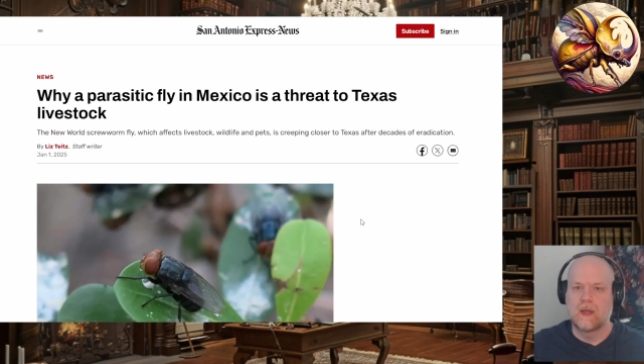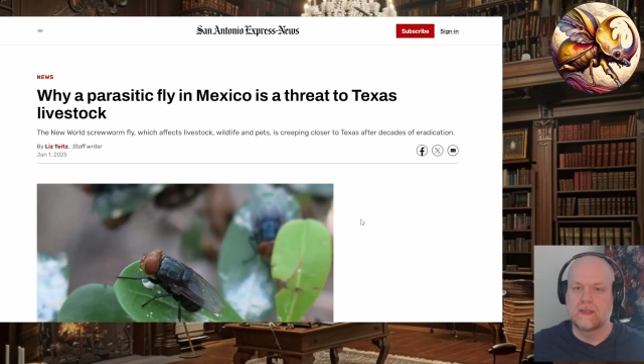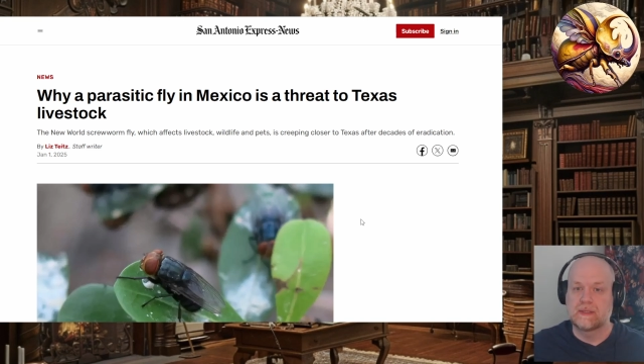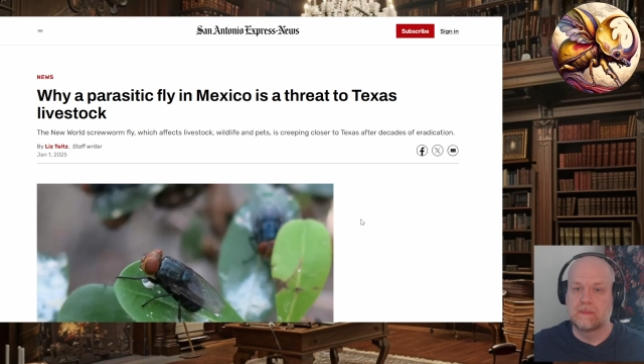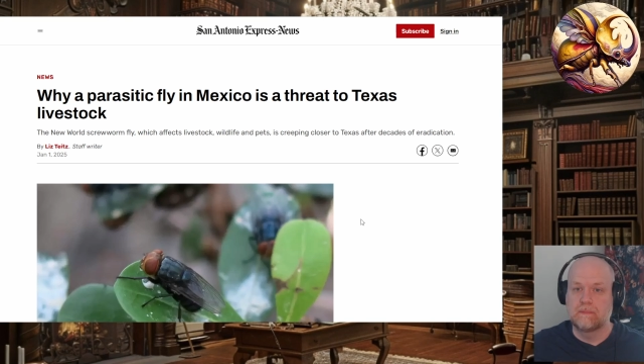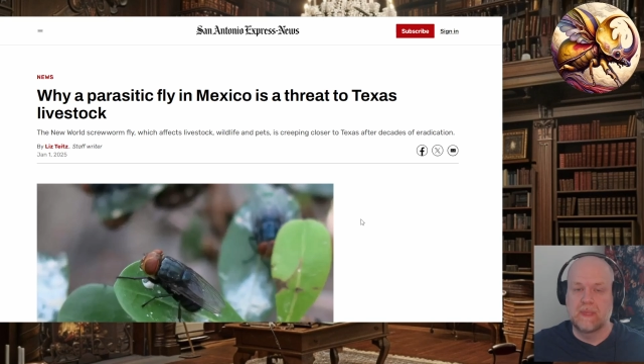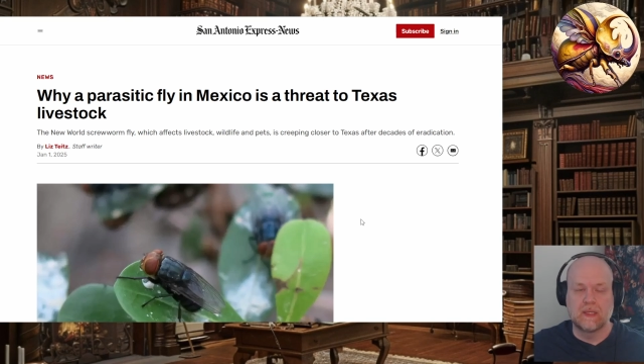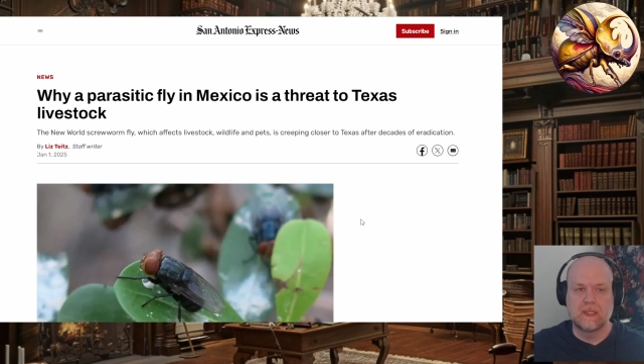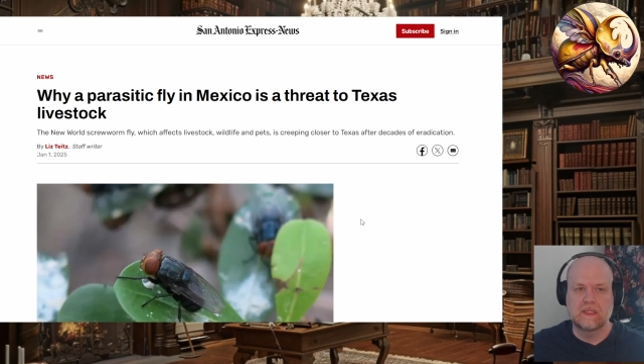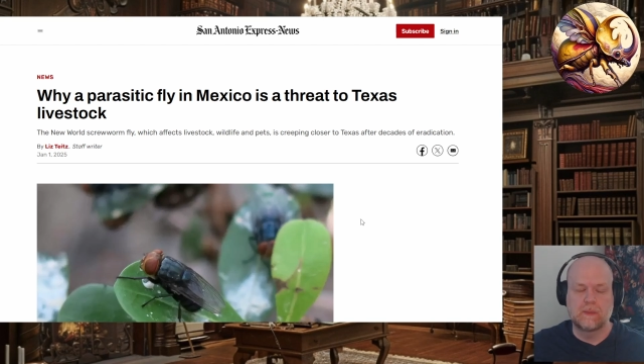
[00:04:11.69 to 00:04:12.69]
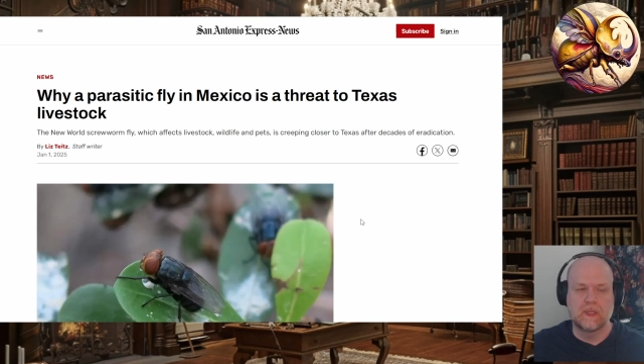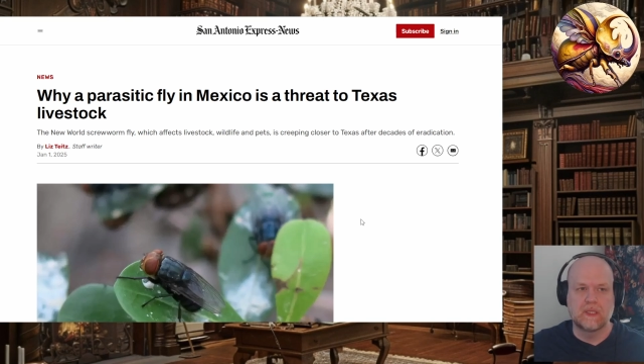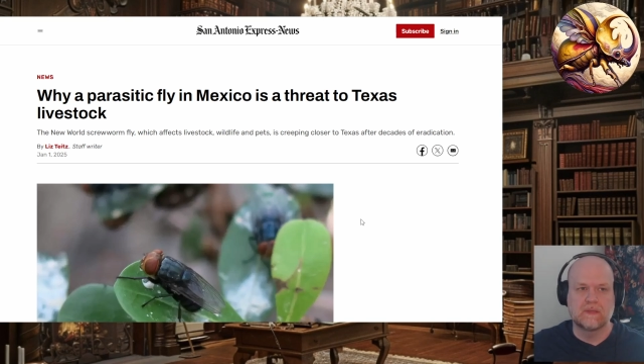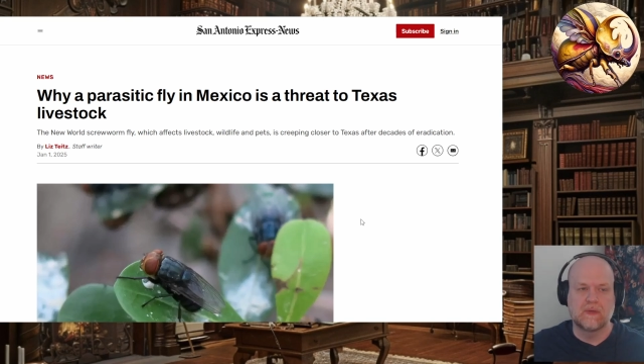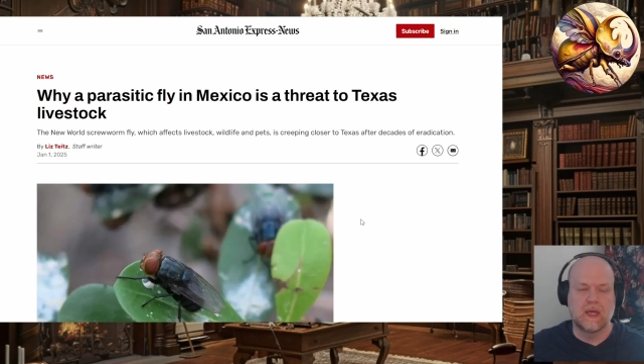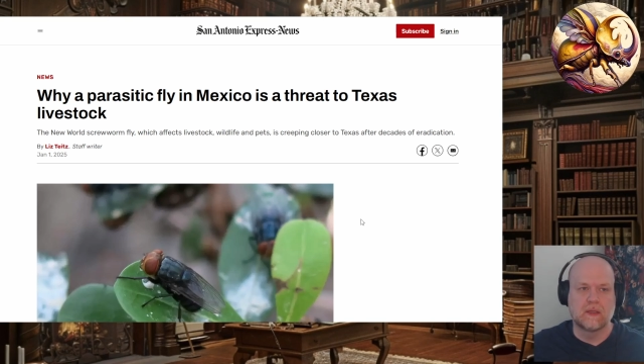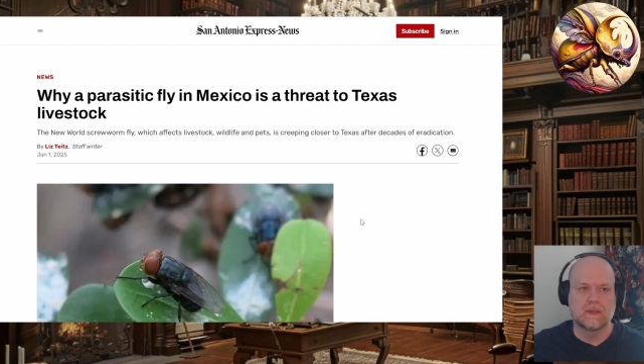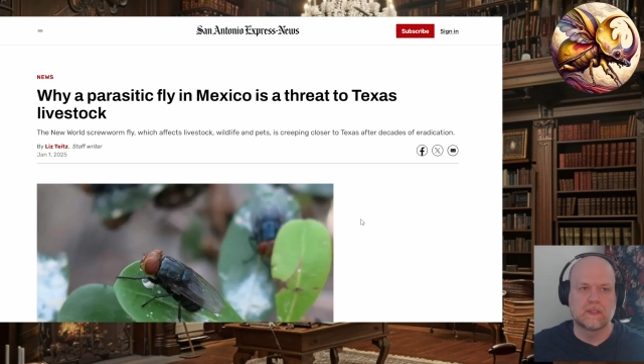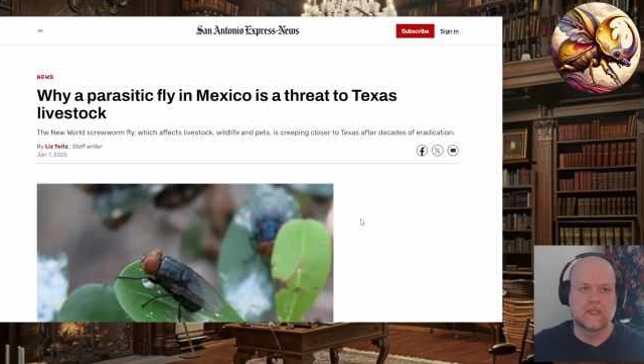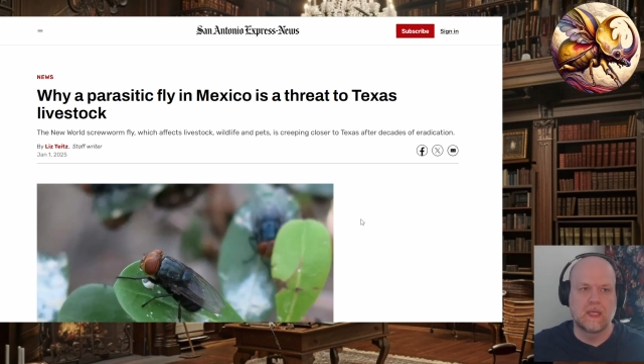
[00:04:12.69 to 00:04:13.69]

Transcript: us millions and millions of dollars